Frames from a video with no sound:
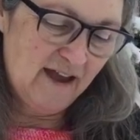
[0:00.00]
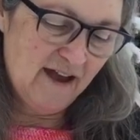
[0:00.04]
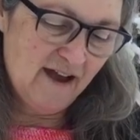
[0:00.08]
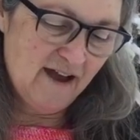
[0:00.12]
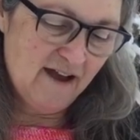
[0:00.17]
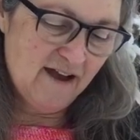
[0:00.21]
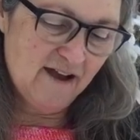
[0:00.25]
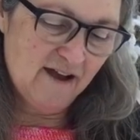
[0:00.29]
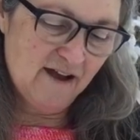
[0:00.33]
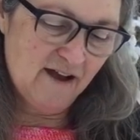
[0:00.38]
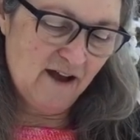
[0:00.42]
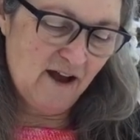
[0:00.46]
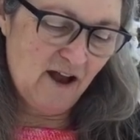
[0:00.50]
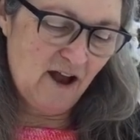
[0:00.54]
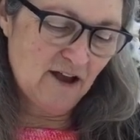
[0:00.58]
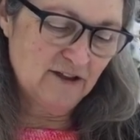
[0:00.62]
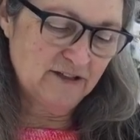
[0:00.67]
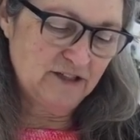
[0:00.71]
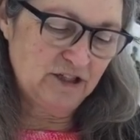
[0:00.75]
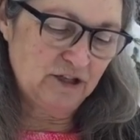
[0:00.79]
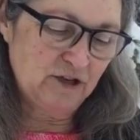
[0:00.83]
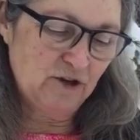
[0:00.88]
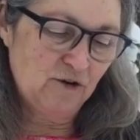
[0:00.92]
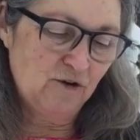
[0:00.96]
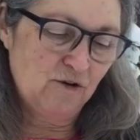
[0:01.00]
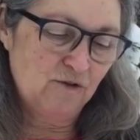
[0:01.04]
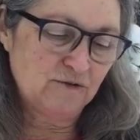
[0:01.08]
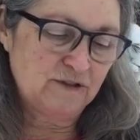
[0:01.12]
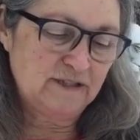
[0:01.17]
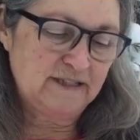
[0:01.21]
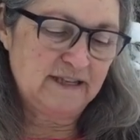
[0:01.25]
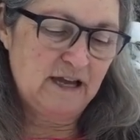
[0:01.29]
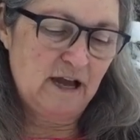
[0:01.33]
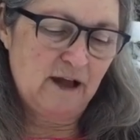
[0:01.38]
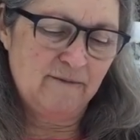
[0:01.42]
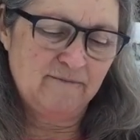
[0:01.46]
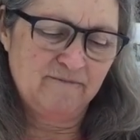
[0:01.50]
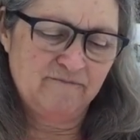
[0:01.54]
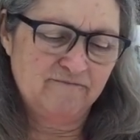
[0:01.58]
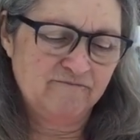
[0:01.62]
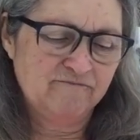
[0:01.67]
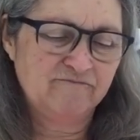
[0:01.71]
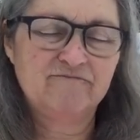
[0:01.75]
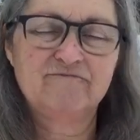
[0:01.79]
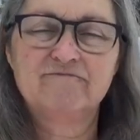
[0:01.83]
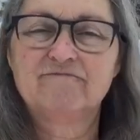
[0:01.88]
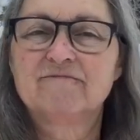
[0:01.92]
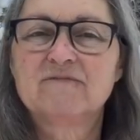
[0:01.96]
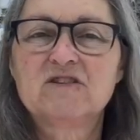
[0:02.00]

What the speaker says: Also, some